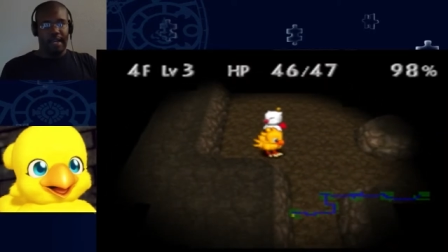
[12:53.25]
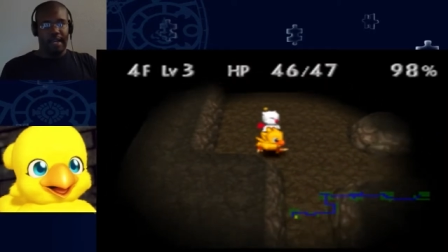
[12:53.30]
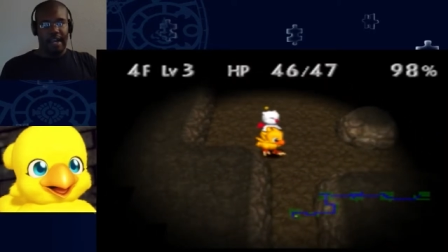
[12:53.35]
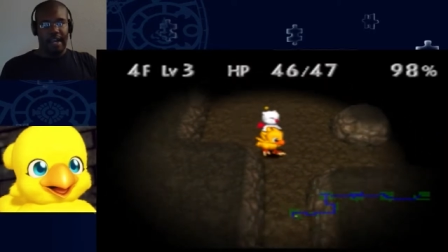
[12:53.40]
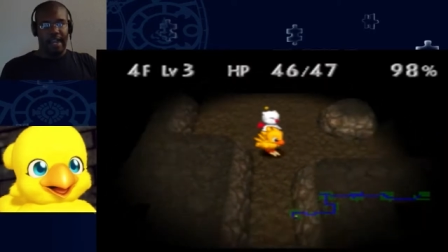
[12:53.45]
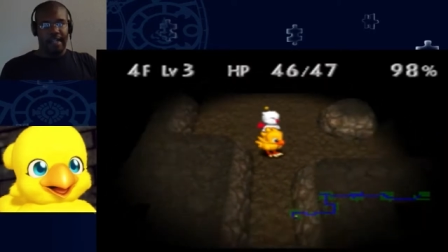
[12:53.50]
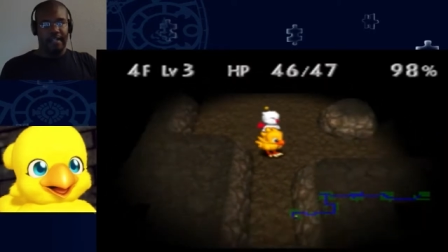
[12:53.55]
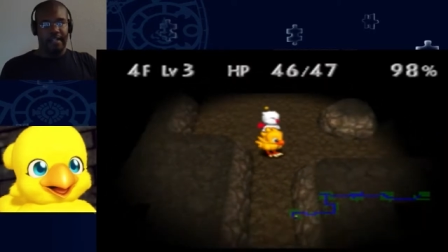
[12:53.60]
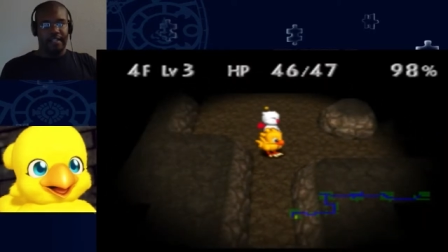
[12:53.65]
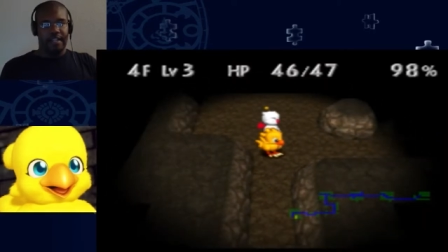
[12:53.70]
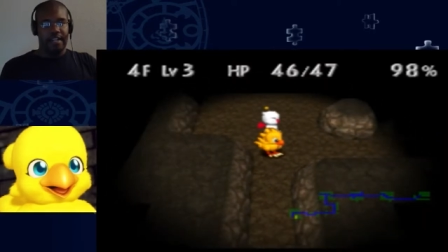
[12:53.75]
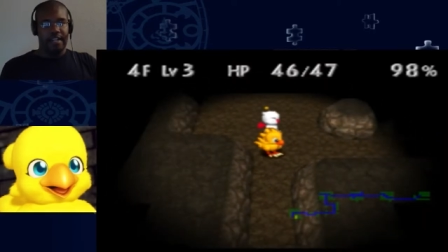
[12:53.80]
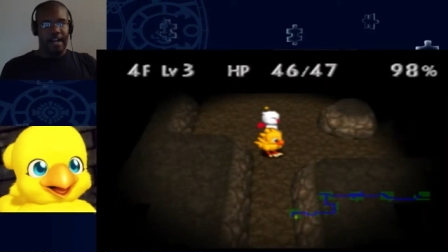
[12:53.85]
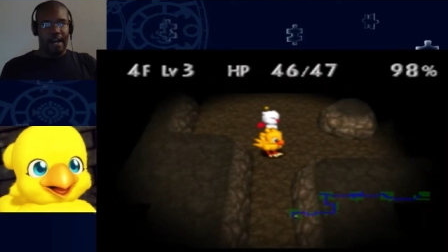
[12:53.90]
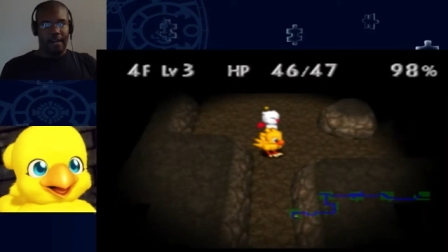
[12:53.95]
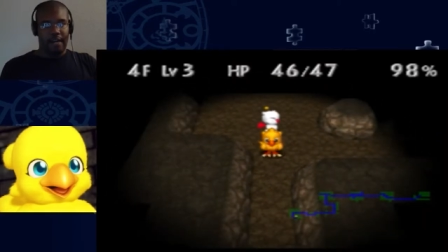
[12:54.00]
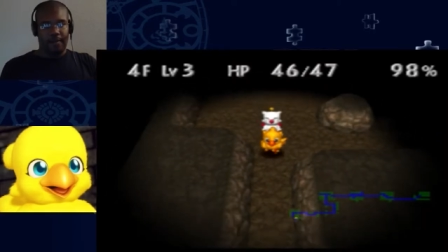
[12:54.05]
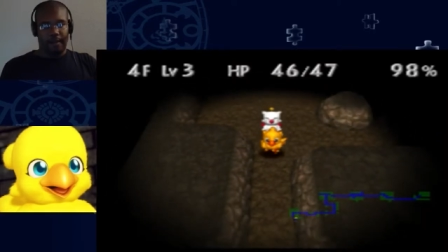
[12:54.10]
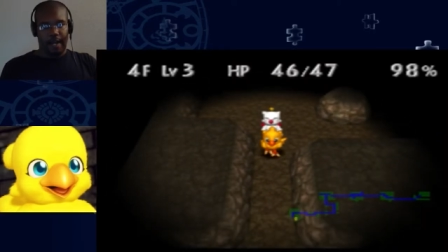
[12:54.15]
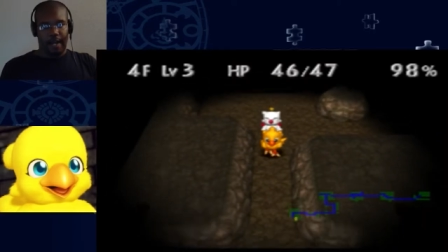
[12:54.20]
And it's
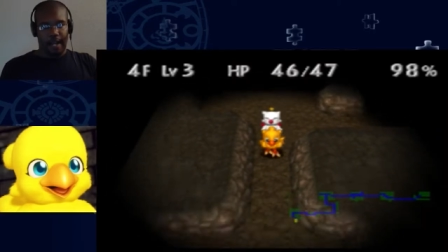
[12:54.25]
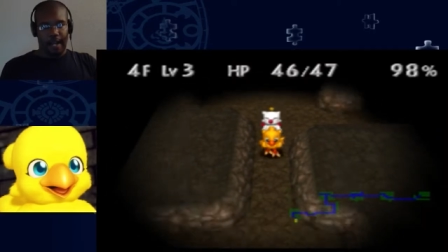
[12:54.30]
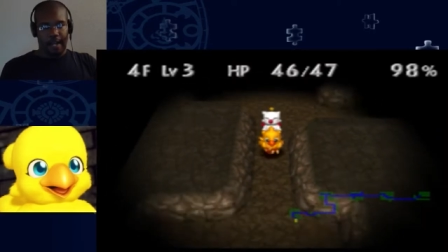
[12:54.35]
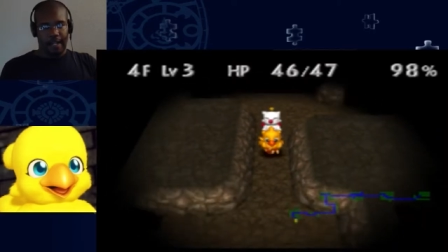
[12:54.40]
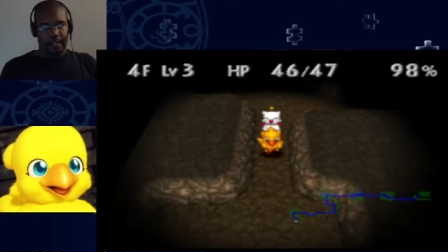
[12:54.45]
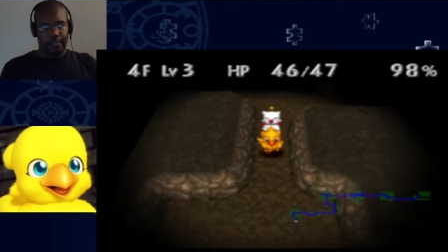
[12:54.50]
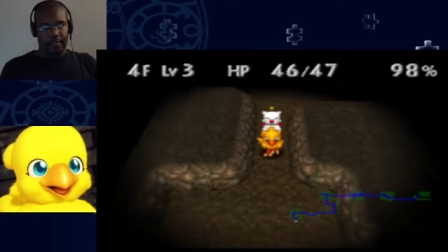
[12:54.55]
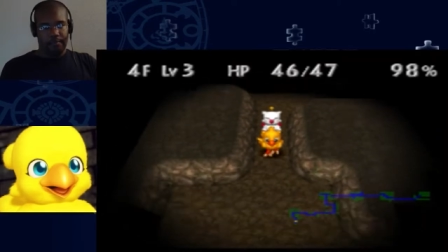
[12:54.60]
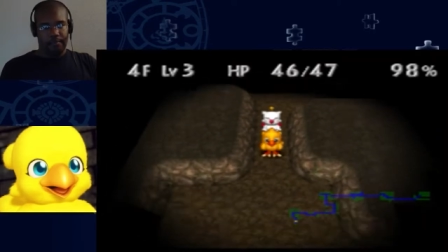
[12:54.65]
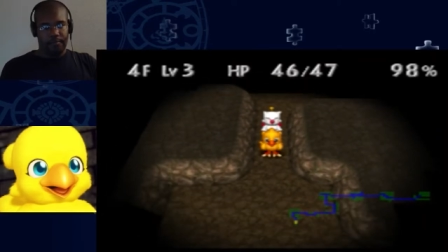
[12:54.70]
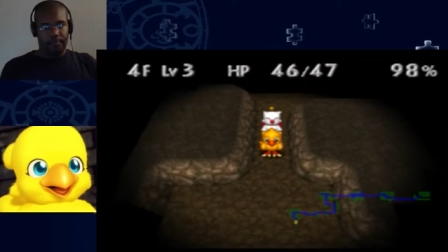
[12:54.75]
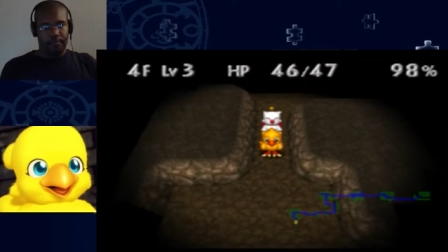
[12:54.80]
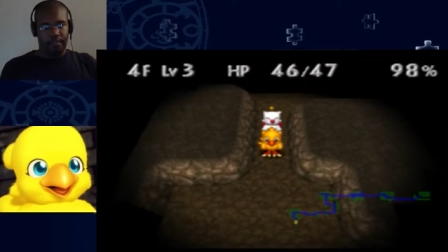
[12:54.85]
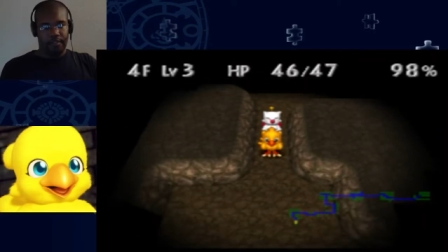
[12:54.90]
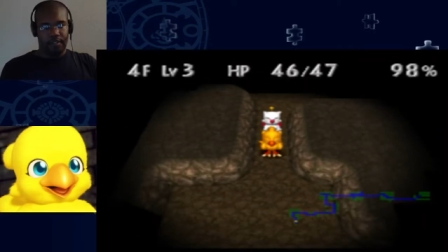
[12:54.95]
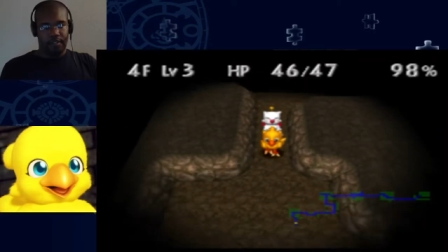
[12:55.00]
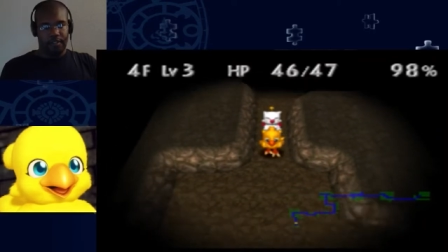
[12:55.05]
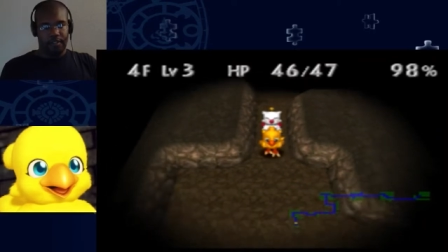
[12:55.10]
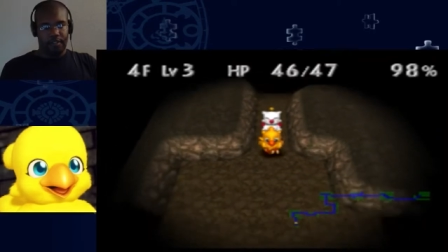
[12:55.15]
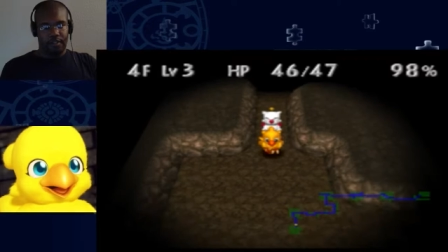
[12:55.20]
not like
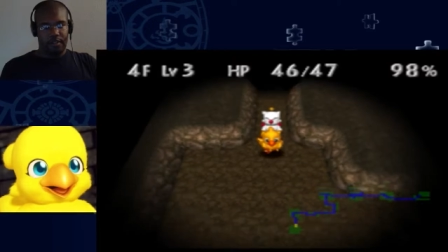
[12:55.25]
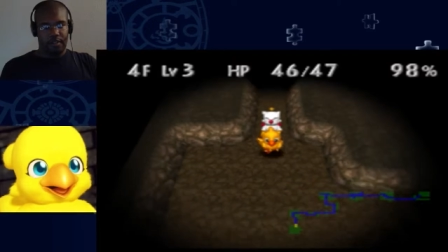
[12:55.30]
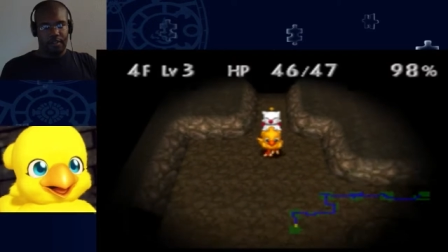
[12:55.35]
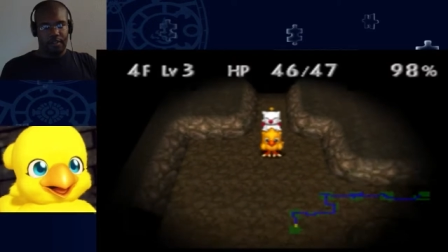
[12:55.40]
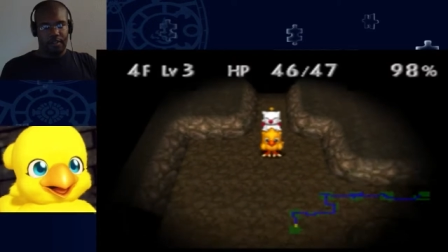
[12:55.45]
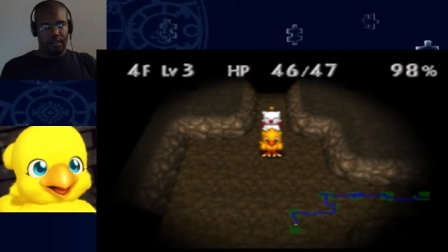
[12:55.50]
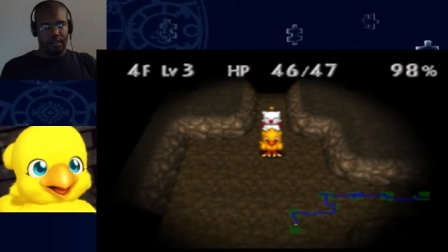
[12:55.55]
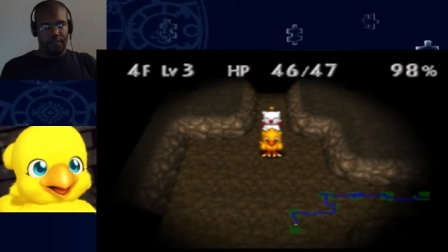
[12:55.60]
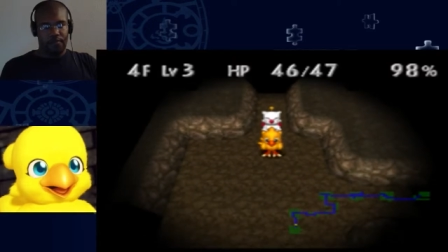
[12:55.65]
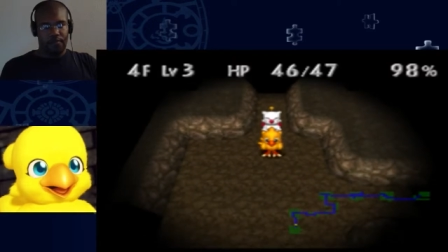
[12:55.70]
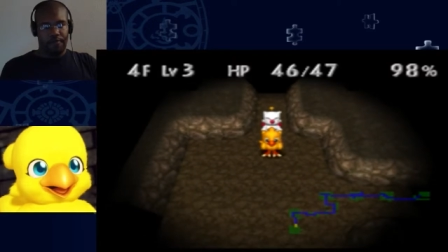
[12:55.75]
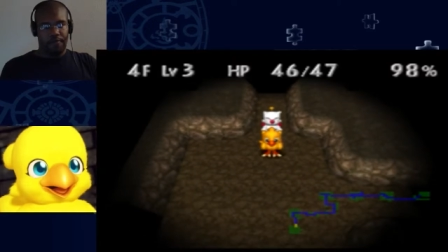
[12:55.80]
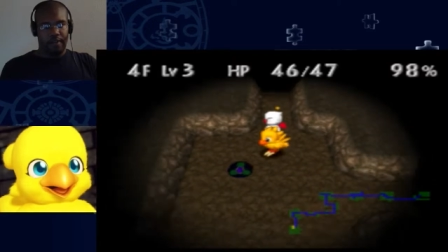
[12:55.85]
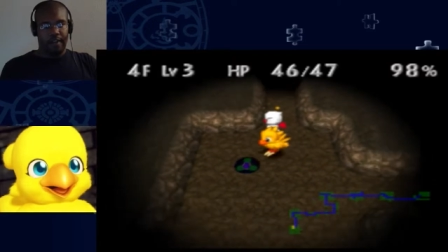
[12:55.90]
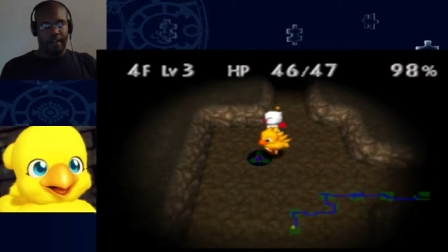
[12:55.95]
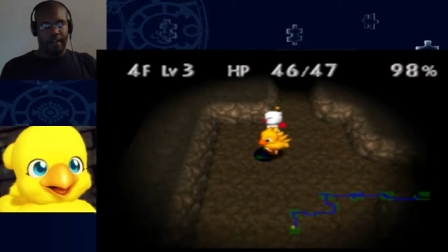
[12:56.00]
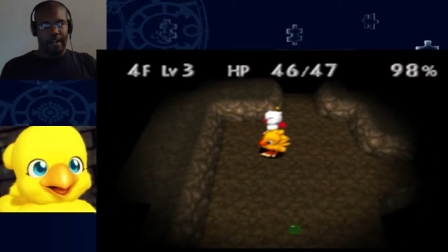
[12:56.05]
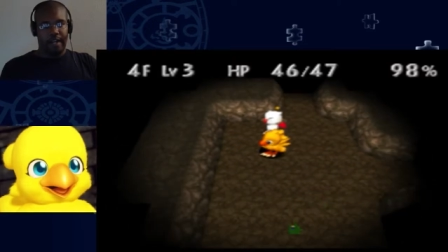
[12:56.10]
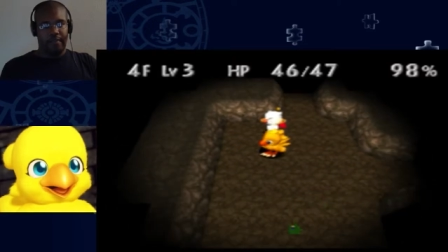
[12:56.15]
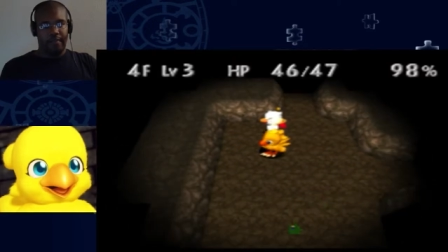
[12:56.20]
you
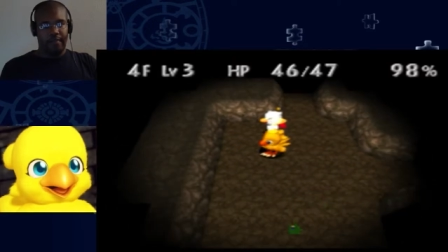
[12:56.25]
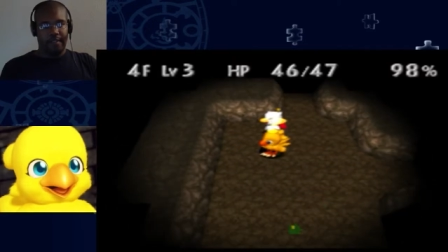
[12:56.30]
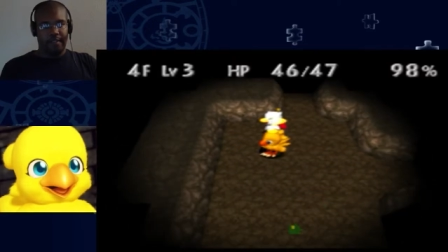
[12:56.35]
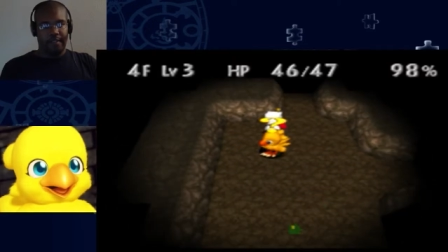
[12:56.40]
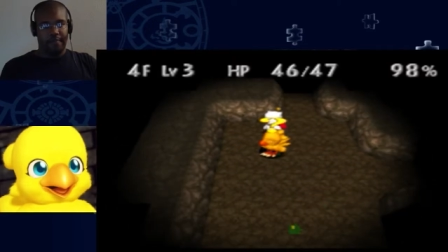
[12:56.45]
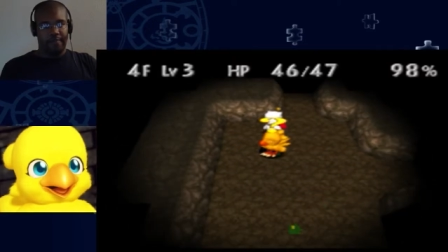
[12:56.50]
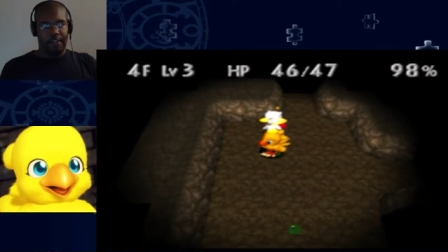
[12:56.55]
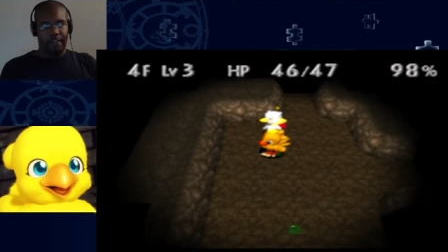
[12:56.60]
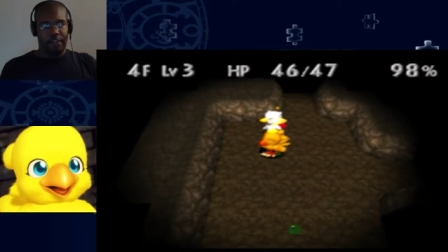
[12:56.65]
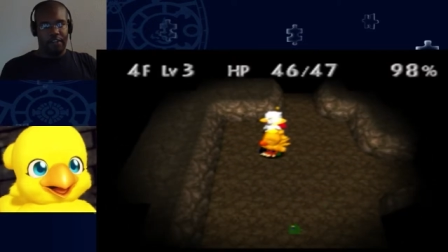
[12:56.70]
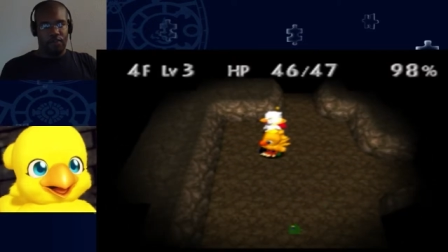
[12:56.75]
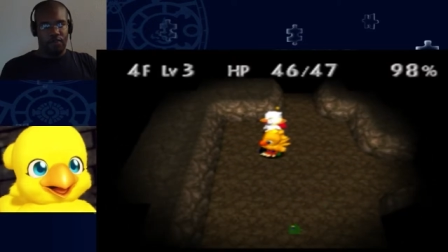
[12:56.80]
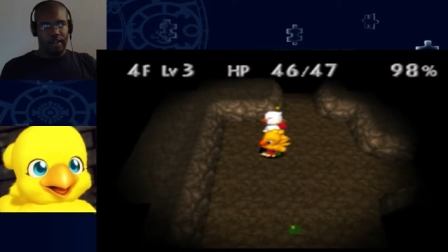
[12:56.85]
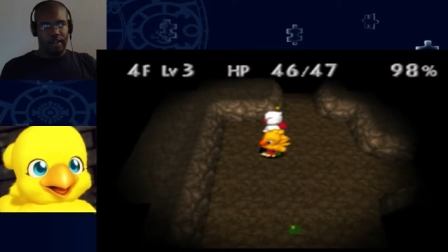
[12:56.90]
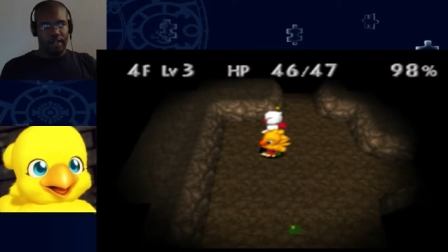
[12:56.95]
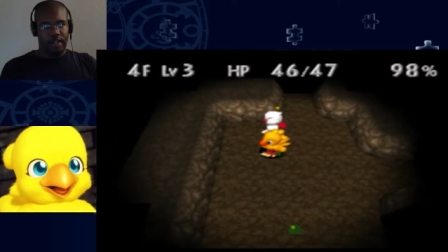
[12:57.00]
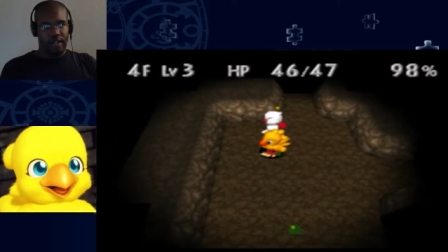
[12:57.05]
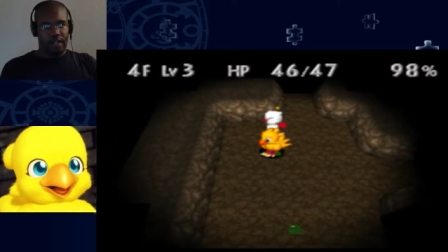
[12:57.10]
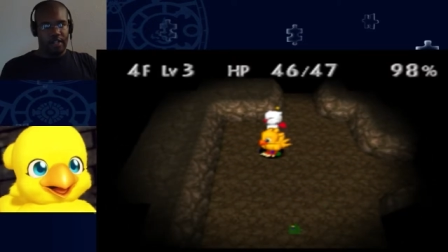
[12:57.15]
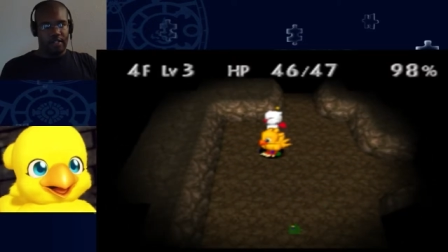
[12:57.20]
figured out that the Venery
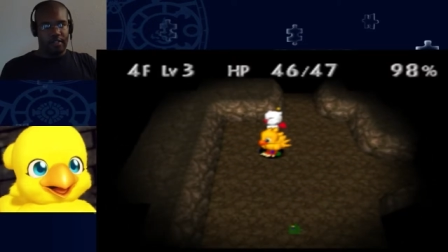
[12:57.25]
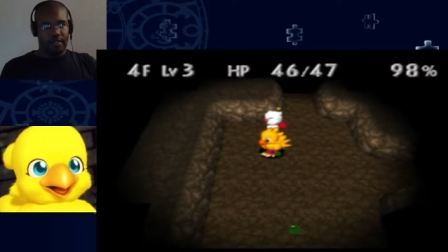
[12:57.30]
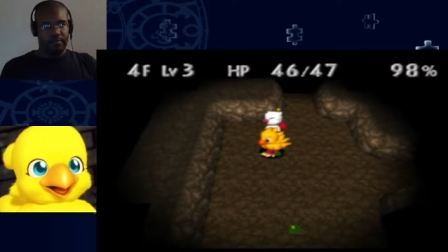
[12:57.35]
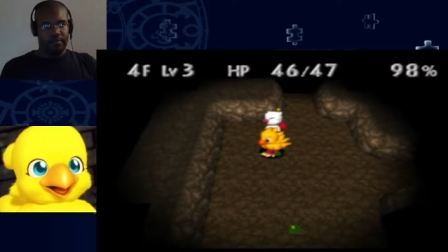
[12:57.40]
nut,